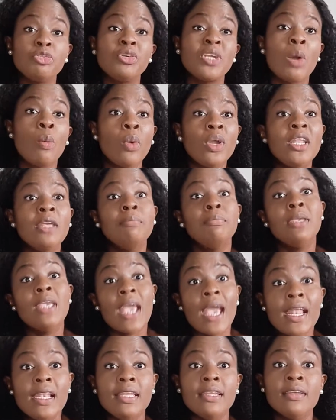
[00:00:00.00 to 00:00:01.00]
for a wedding, be
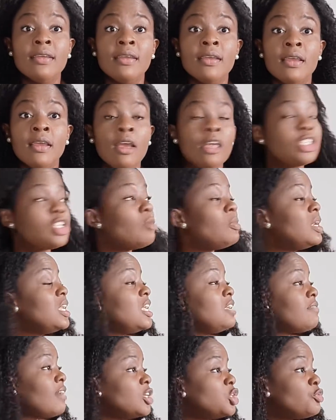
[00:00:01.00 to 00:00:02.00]
early. Somebody
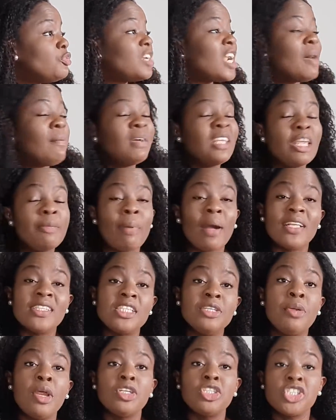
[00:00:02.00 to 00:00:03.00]
invites you for a birthday
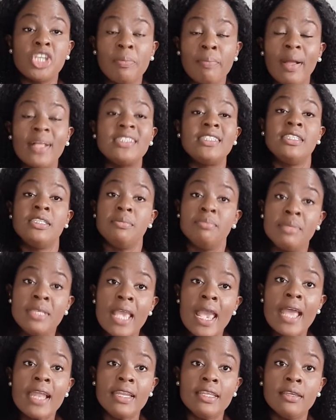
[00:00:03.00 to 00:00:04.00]
party, graduation party, be
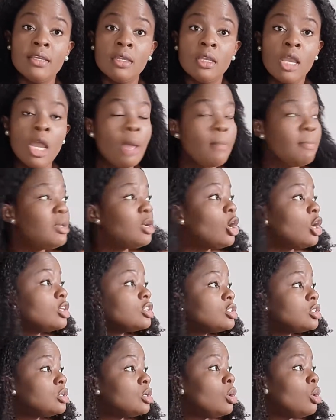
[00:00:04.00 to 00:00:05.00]
early.
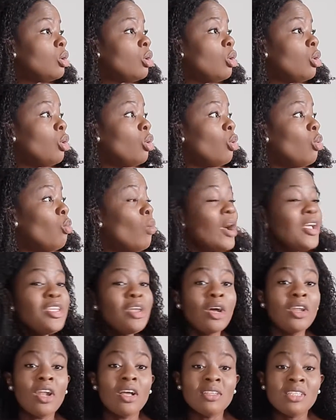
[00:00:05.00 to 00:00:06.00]
Because when
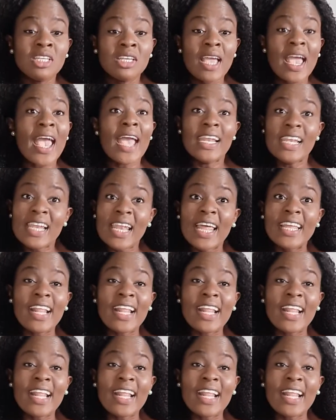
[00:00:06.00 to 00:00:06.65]
you're not early like